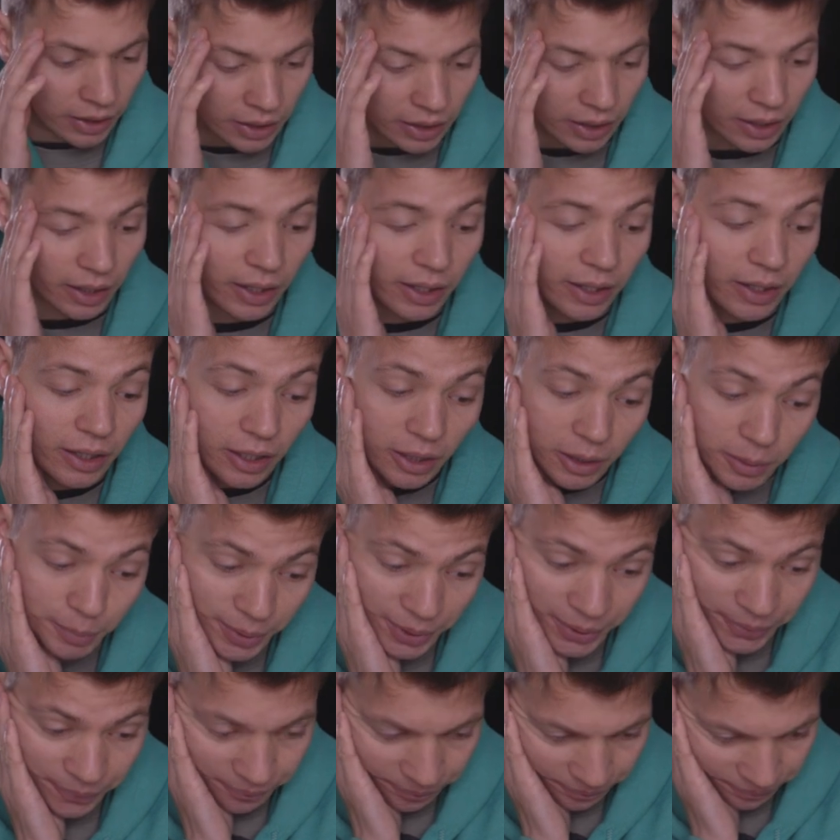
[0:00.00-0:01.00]

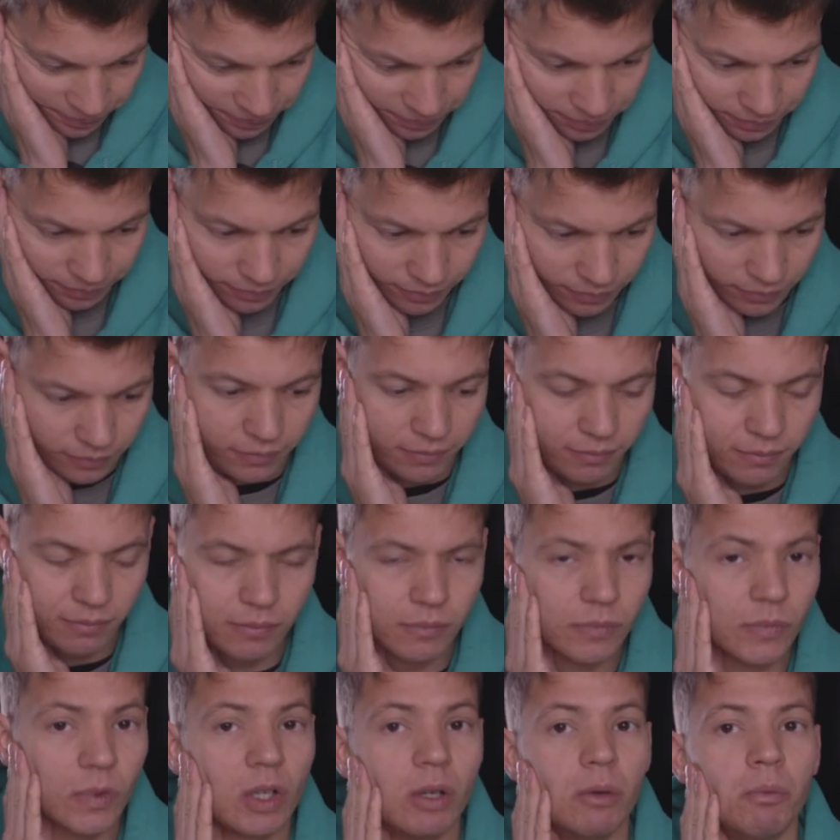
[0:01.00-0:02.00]

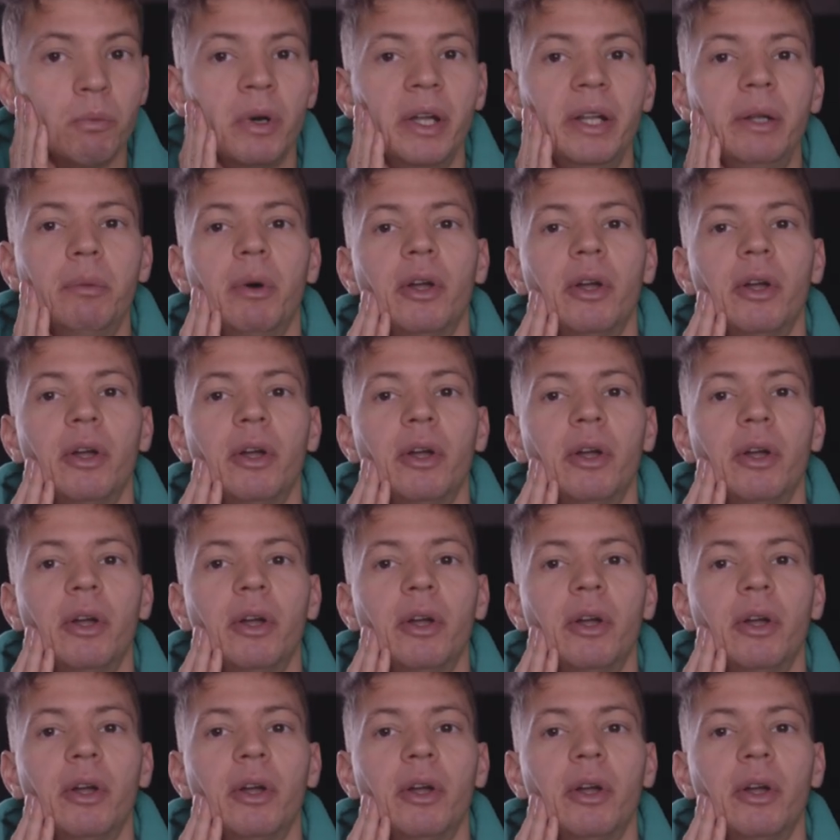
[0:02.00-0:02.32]
Well,